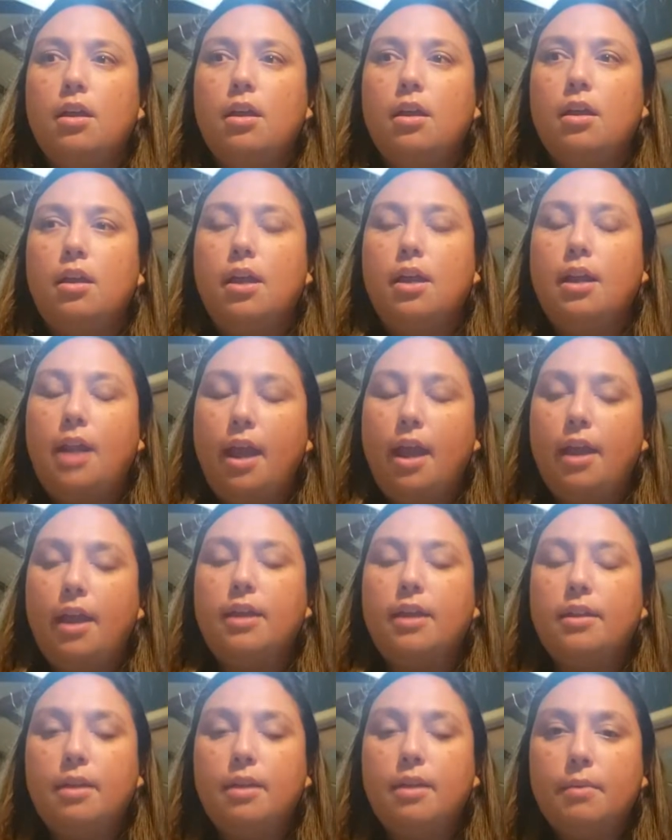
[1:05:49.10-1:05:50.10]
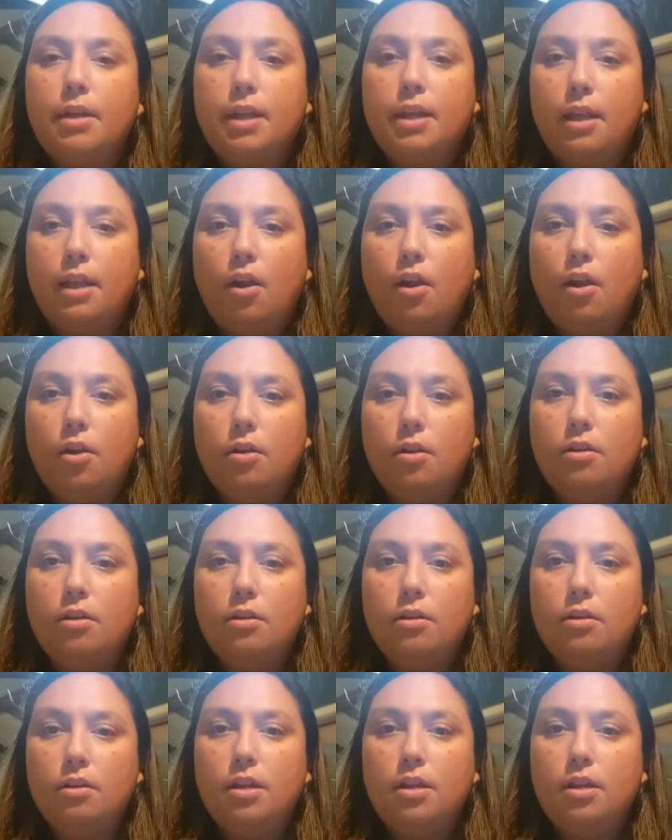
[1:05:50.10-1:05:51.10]
I end up getting hurt,
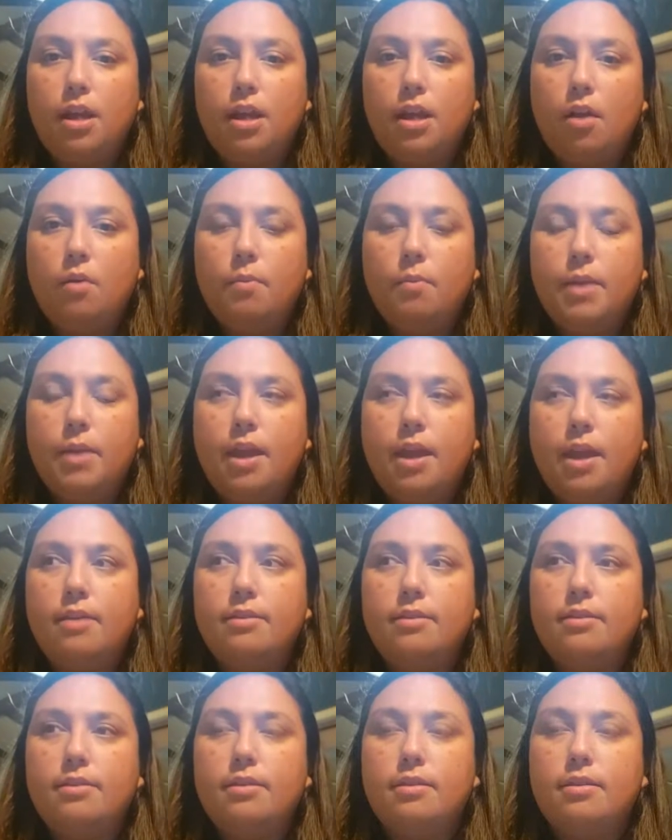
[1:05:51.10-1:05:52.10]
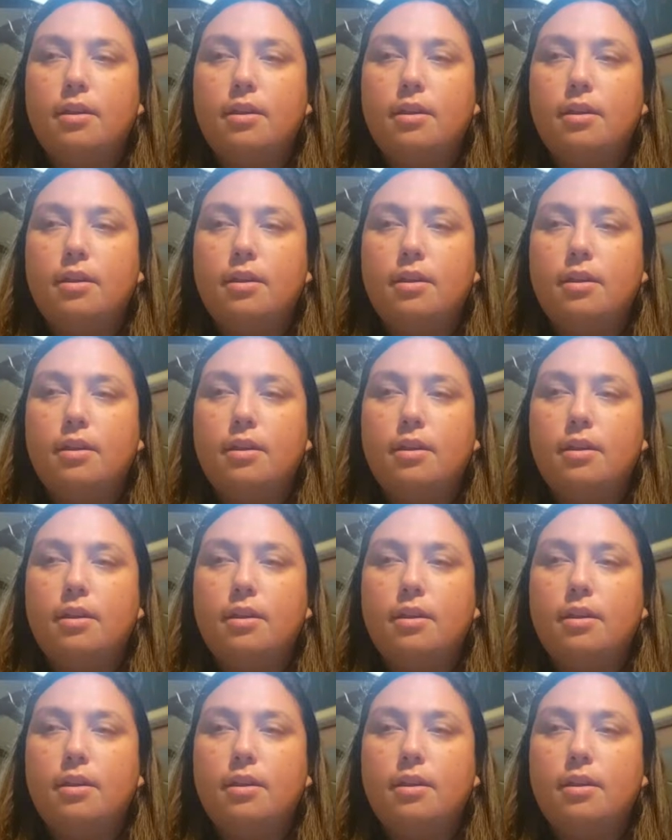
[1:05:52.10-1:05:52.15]
you know, because